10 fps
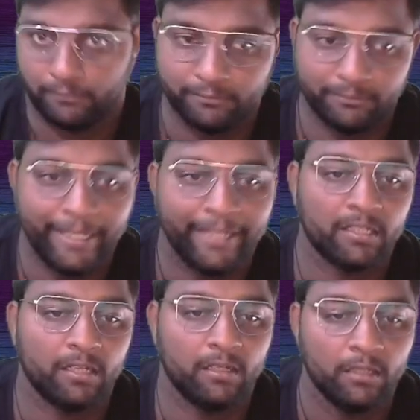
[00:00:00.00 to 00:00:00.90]

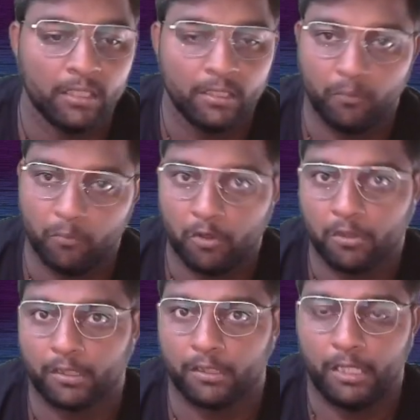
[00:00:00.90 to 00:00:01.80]
make
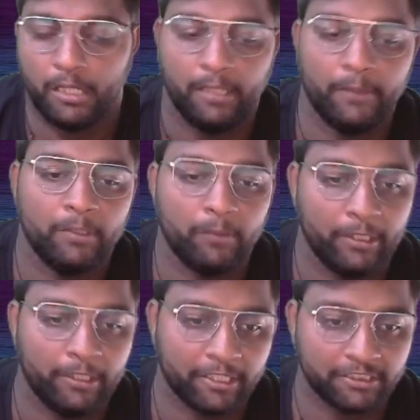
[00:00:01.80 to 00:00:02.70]
more
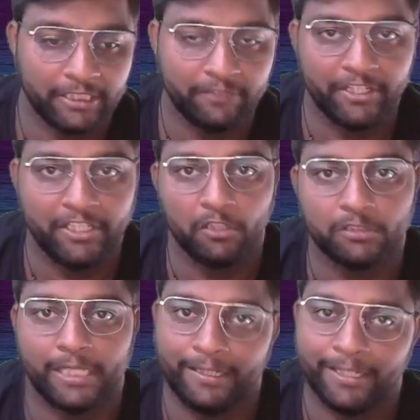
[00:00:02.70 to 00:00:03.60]
interesting
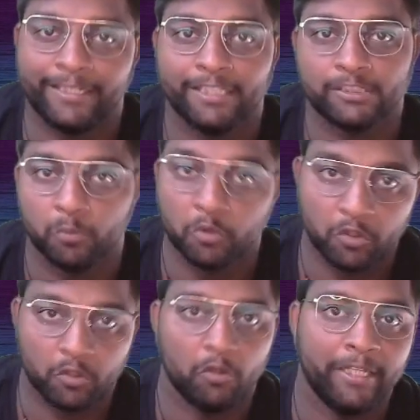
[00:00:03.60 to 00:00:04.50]
videos, and let us move
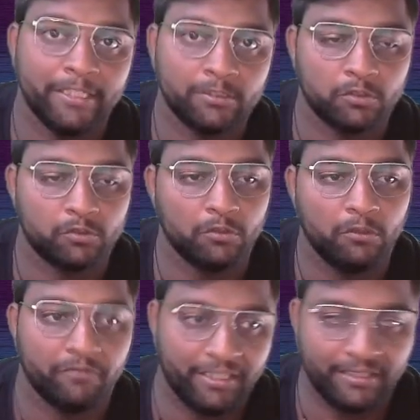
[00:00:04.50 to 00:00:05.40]
to coding
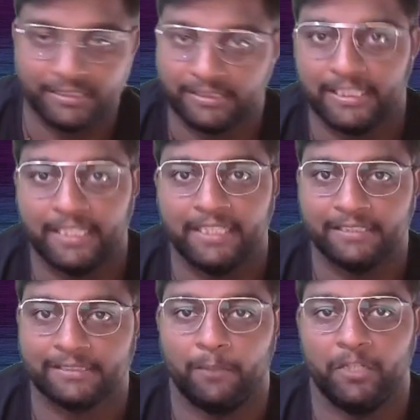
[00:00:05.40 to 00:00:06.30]
soon when this theory
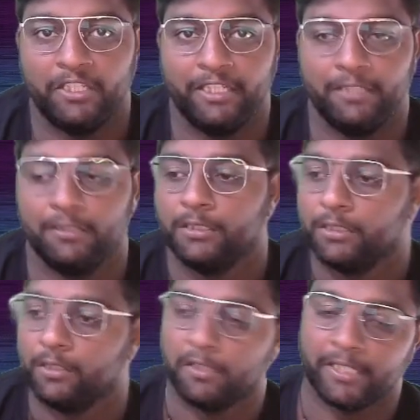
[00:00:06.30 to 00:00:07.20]
is completed.
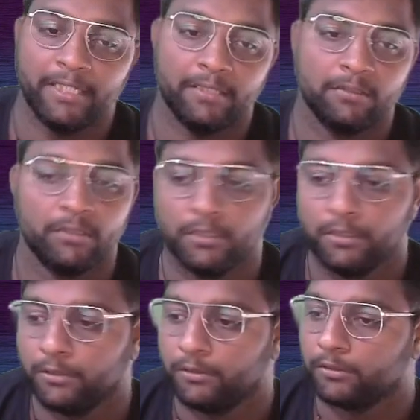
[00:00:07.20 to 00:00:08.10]
Okay,
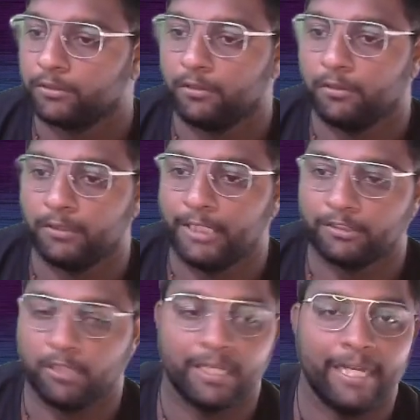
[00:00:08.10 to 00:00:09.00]
so
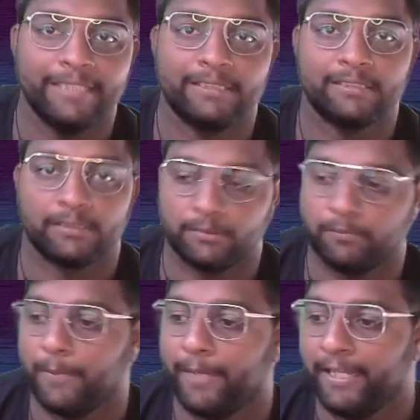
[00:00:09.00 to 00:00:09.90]
that's all guys.
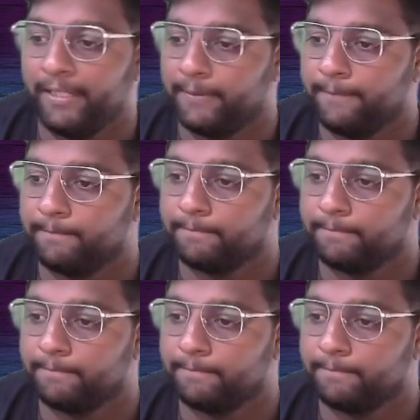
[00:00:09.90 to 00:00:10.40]
Bye bye.